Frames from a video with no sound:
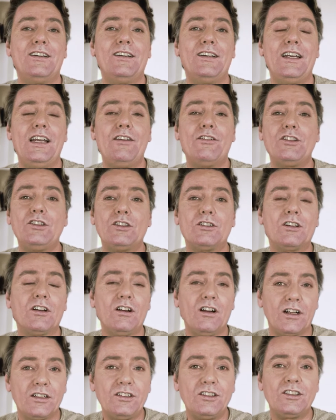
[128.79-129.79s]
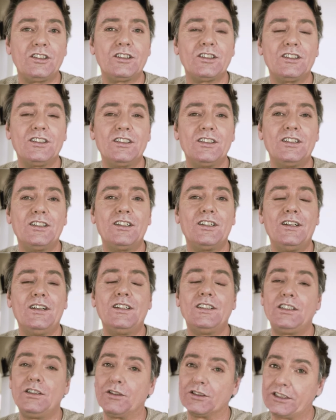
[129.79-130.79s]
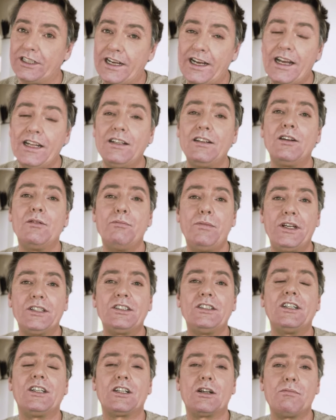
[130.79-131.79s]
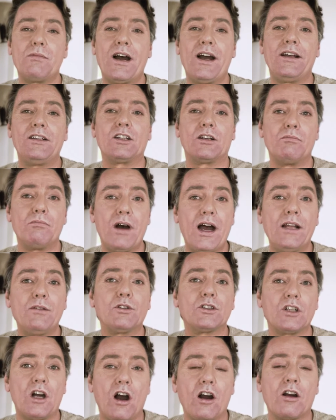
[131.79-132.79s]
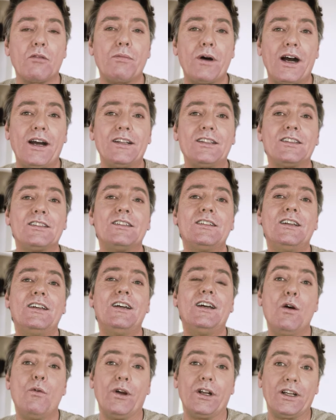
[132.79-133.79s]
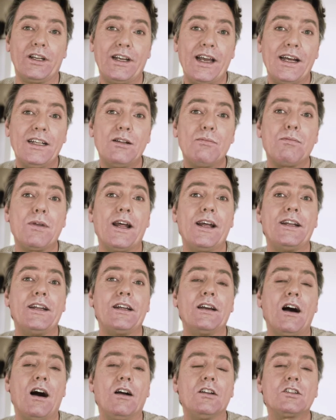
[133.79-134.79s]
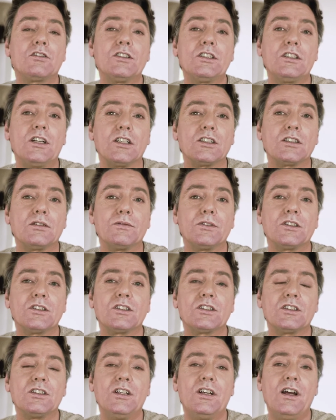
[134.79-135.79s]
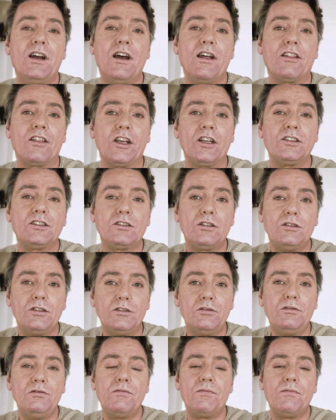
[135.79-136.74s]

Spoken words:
Even during lunch, she was again busy in her mind. Her mind was occupied with again the planning, answering customers, things to do.